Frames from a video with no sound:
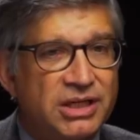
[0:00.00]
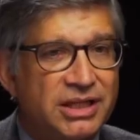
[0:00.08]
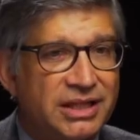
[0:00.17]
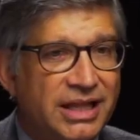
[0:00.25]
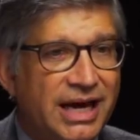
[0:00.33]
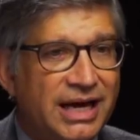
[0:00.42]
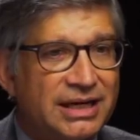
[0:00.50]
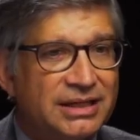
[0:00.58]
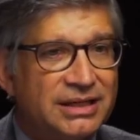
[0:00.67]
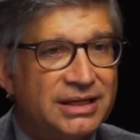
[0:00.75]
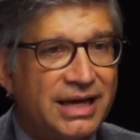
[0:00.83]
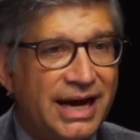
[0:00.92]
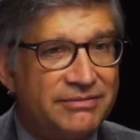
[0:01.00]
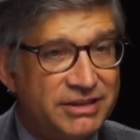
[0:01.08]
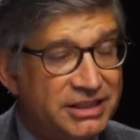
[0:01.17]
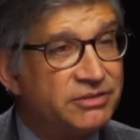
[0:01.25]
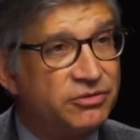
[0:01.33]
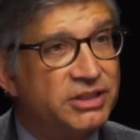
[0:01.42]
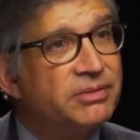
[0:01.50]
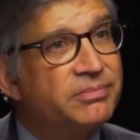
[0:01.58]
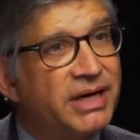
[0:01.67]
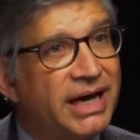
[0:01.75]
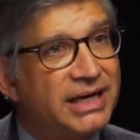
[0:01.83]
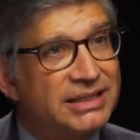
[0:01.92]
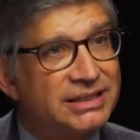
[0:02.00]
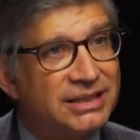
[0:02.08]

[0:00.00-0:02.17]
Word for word: that have a different impact. And,